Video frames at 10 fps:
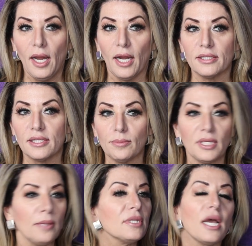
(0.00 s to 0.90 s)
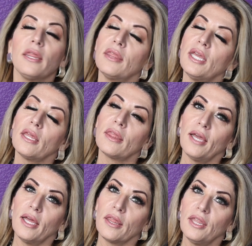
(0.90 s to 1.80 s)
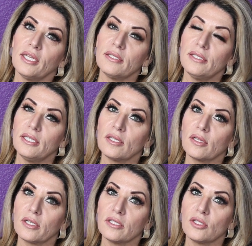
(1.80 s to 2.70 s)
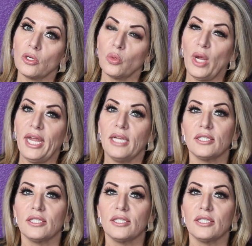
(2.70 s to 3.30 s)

And sometimes I think that things need to look a certain way.